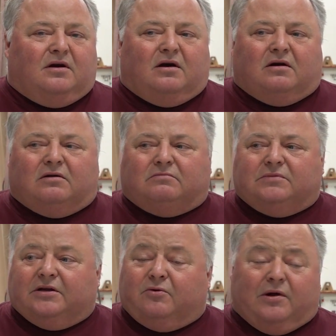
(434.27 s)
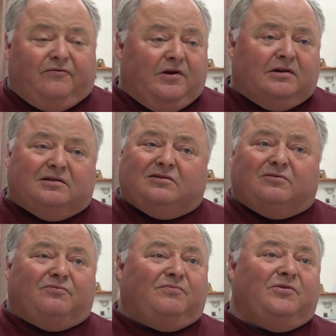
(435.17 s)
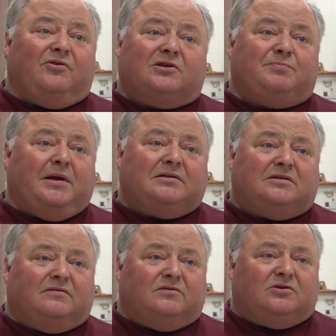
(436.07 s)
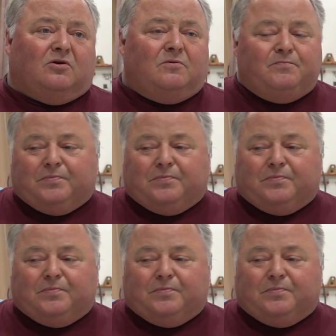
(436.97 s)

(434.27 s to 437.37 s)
And quite frankly, they're expensive. So